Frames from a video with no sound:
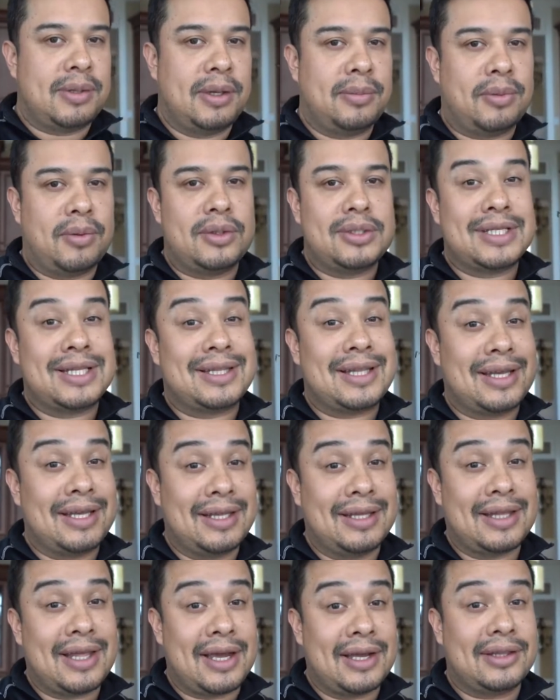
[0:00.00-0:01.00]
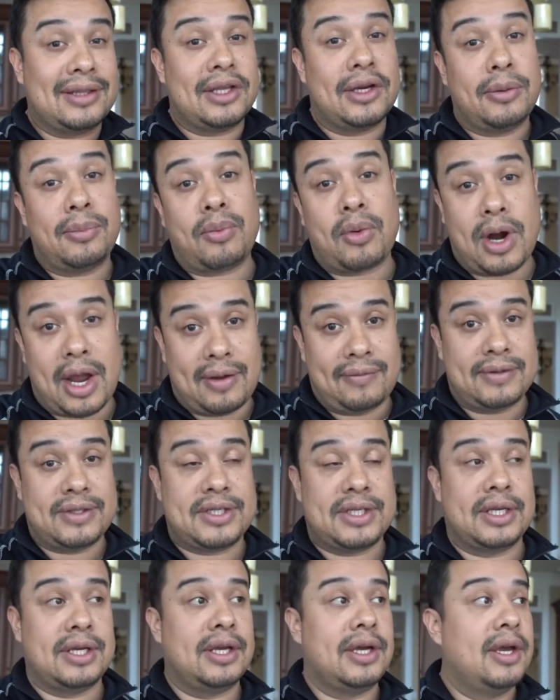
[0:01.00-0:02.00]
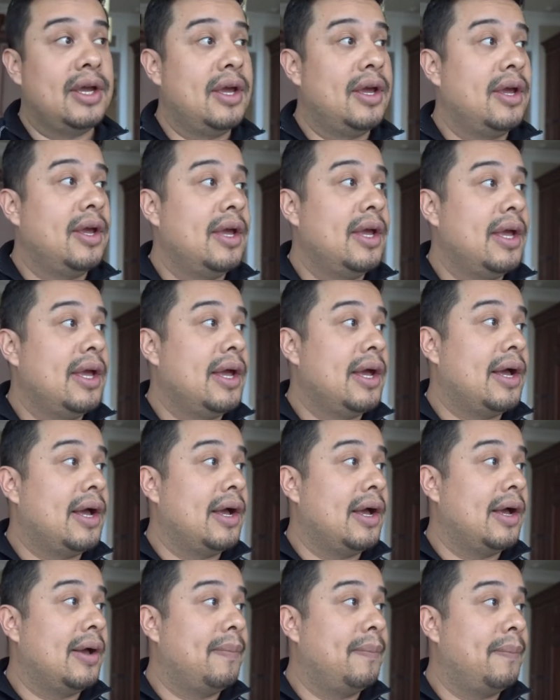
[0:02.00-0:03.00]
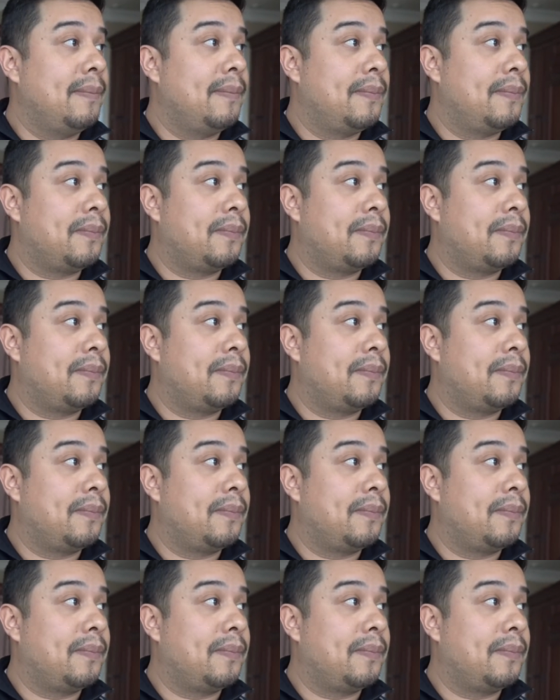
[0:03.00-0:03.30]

people is that they like their privacy. So